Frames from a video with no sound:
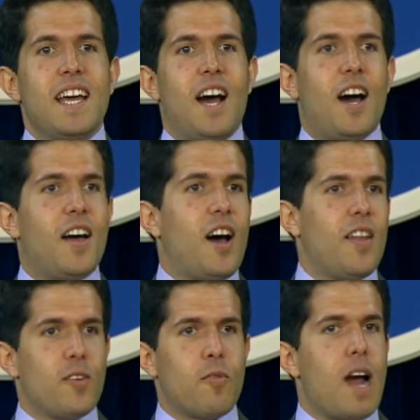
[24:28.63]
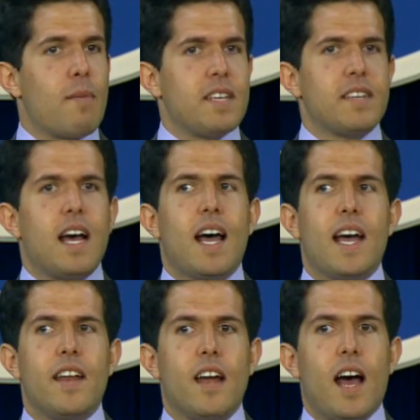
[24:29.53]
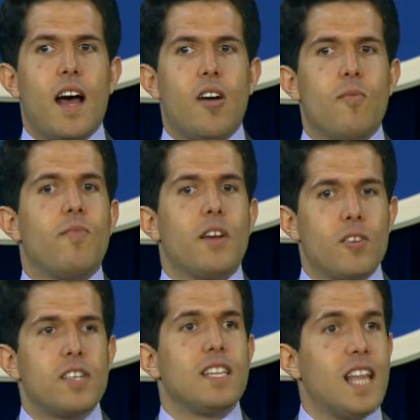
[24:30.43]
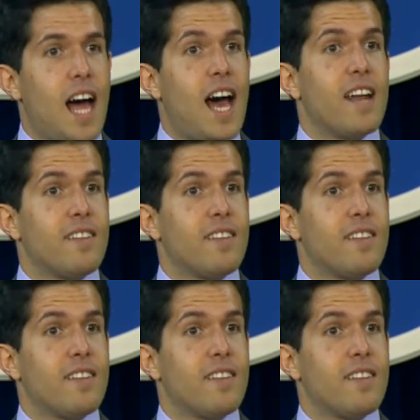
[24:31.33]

On the Romney side, there is a lot